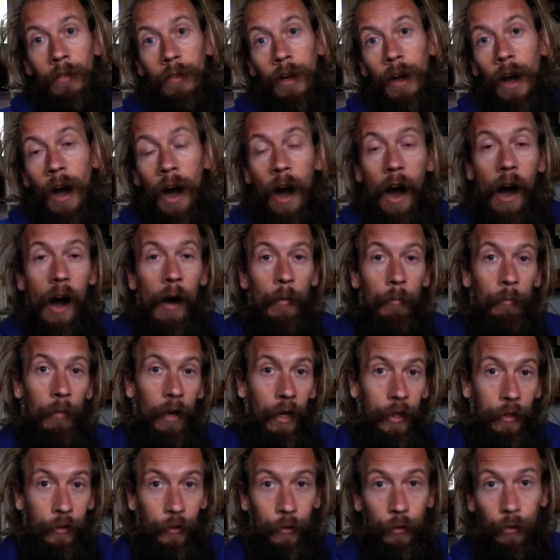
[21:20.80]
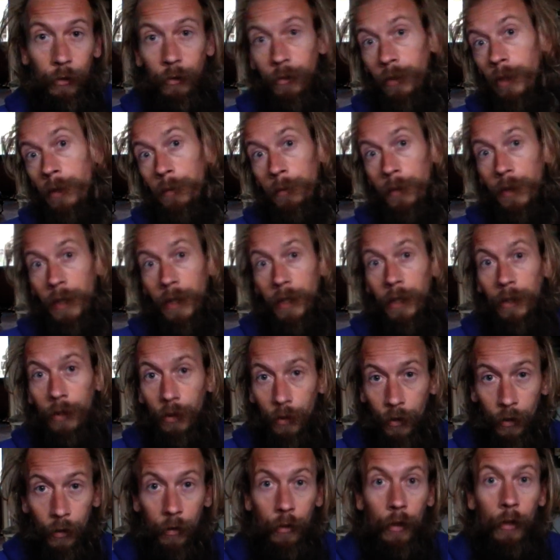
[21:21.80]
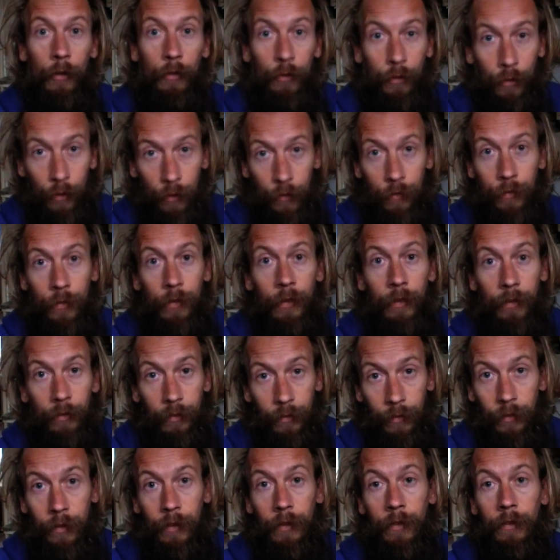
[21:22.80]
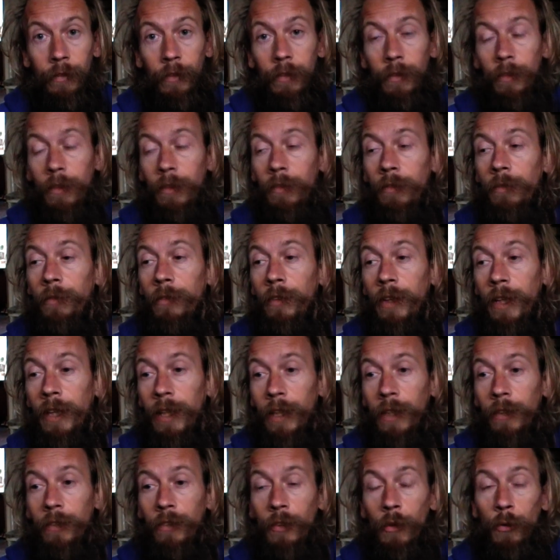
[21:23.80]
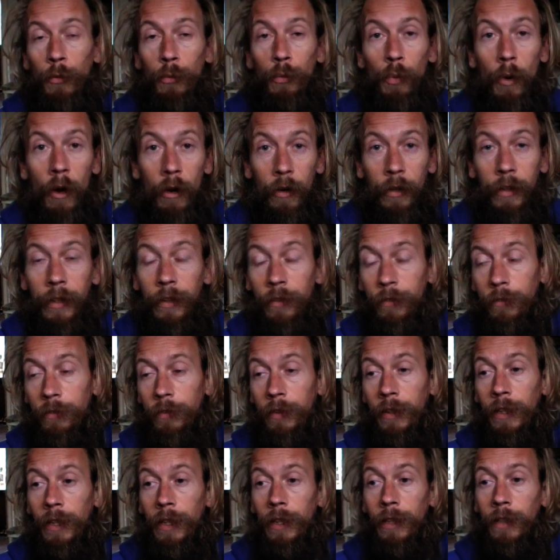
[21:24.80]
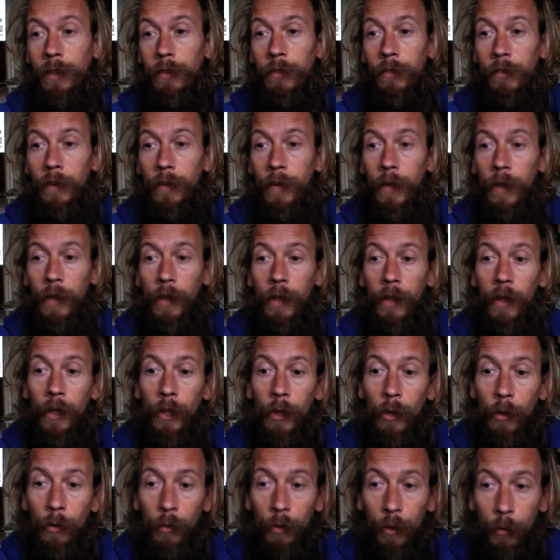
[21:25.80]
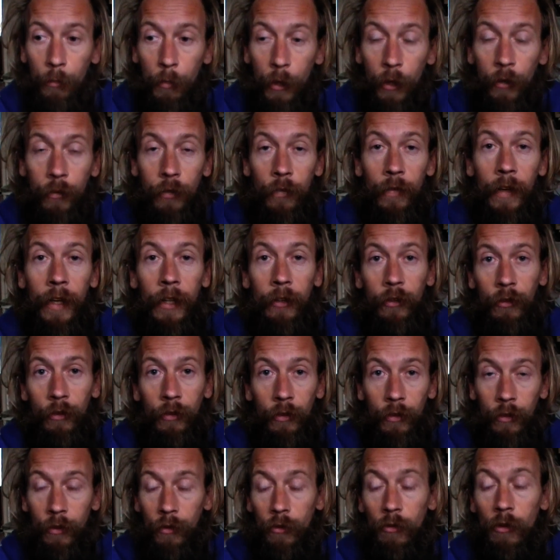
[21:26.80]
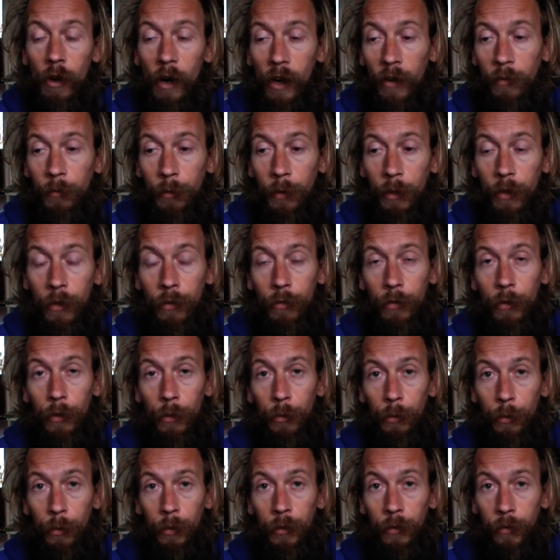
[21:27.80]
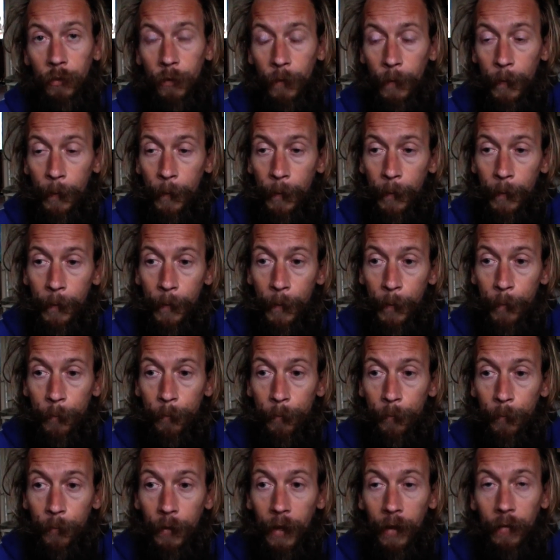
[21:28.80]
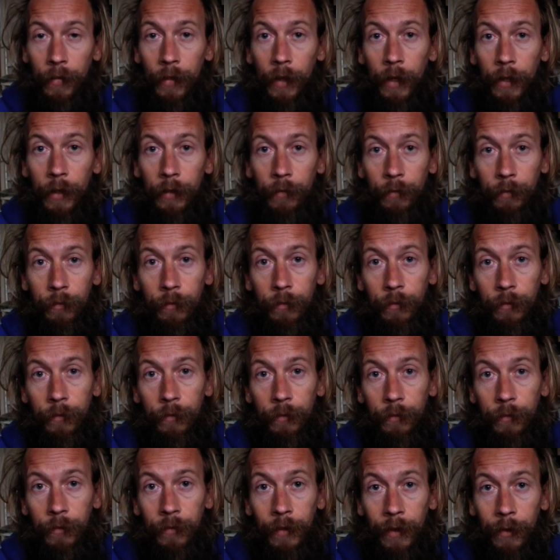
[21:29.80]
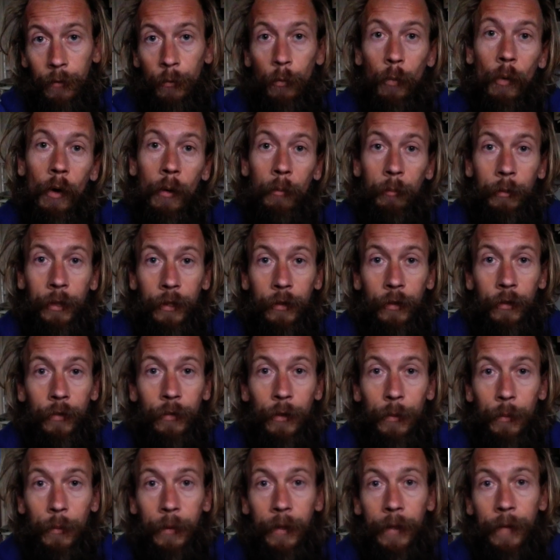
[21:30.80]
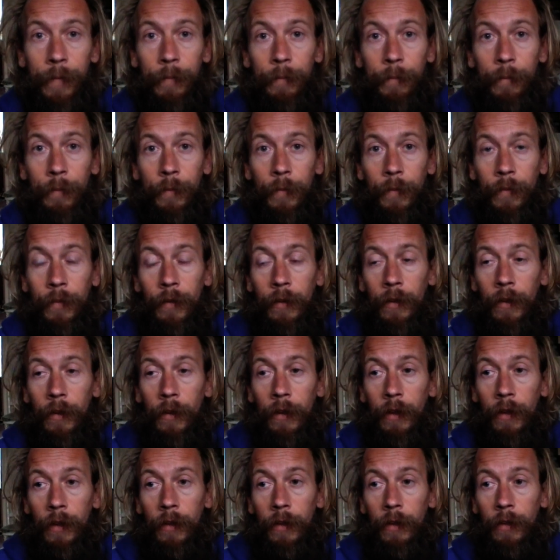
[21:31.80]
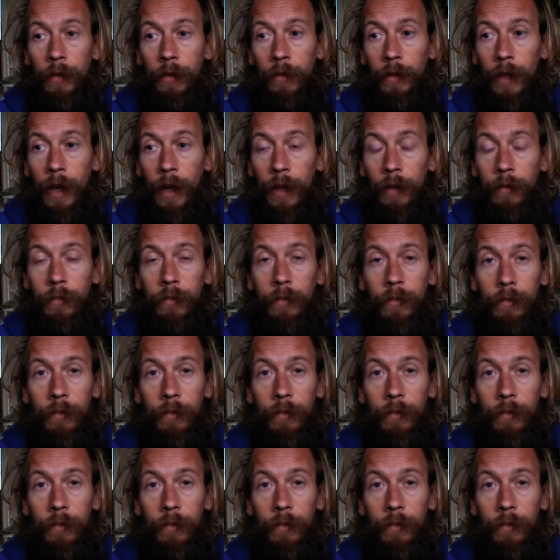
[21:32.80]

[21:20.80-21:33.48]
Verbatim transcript: heart might do something, you know, those sort of feelings, those worrying feelings. The motivation drive me through was that they didn't want me to do it that